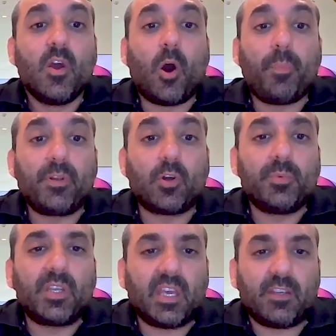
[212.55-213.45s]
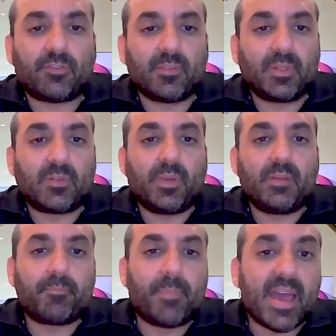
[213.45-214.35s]
open communication
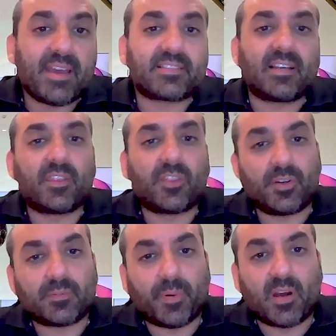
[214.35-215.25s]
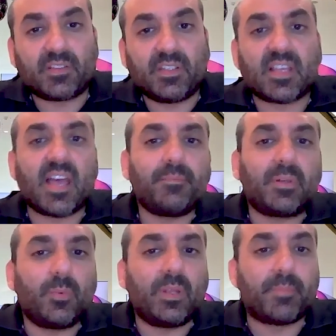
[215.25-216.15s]
between banks and third parties and
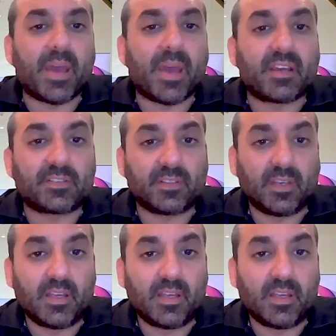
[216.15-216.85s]
between banks.